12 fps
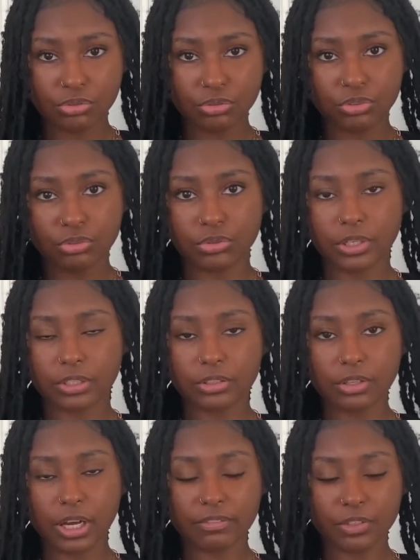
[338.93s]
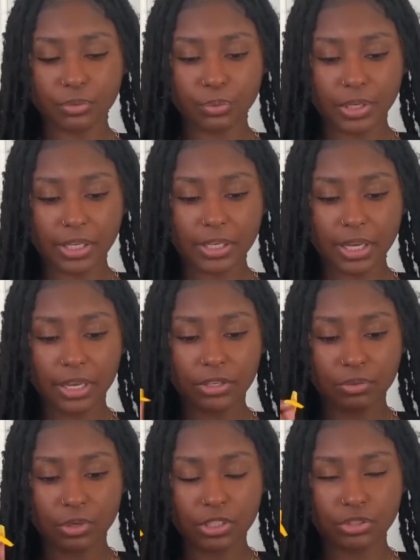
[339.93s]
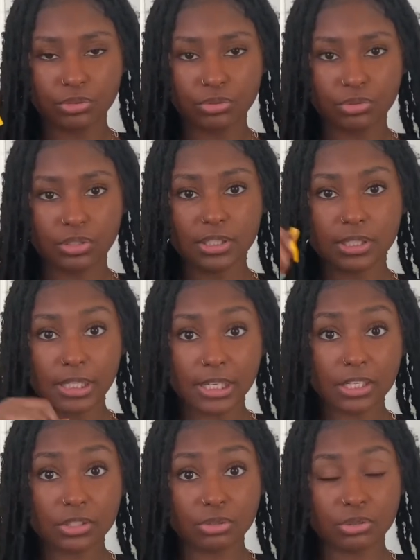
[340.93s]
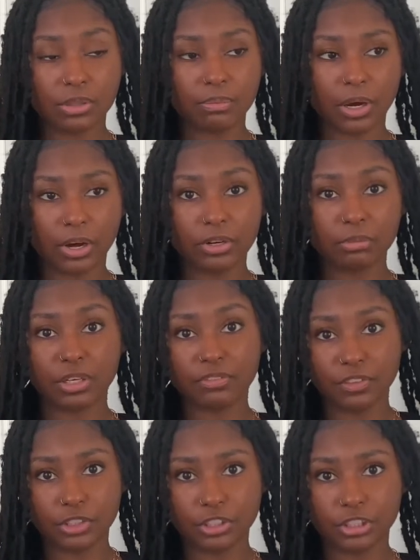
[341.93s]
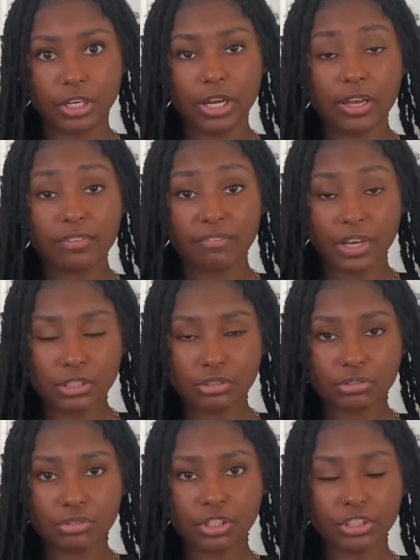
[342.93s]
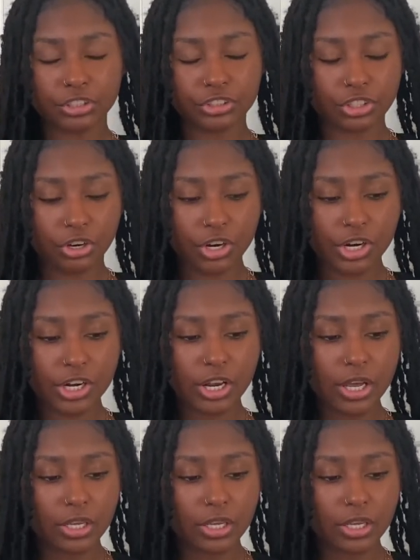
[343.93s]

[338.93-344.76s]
you have your wick and you want to stick it to the bottom of your vessel or your jar.